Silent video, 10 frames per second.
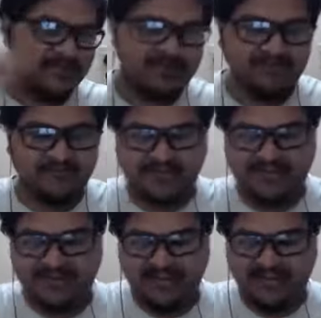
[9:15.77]
definitely.
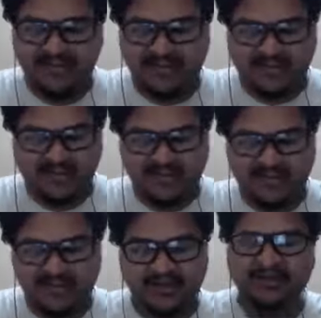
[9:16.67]
And I
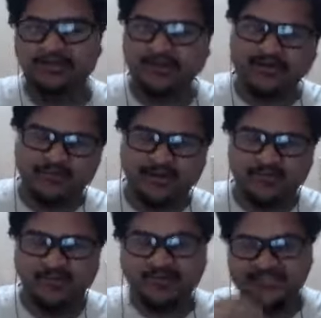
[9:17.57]
wouldn't call a
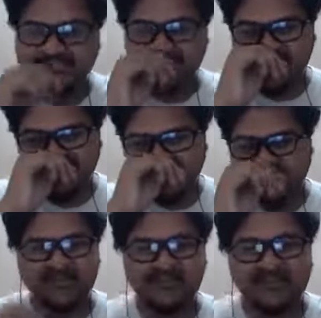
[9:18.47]
professional, but he
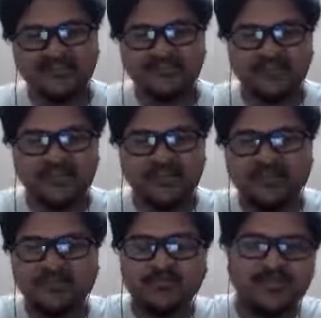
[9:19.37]
does pretty good
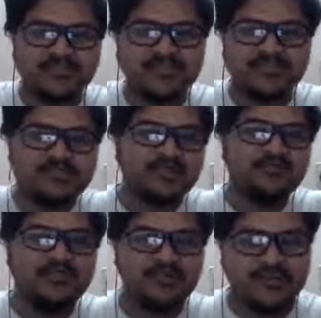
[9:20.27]
impersonation of
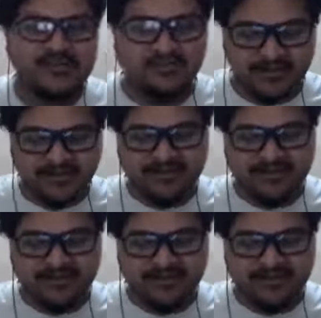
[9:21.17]
Nana Patekar.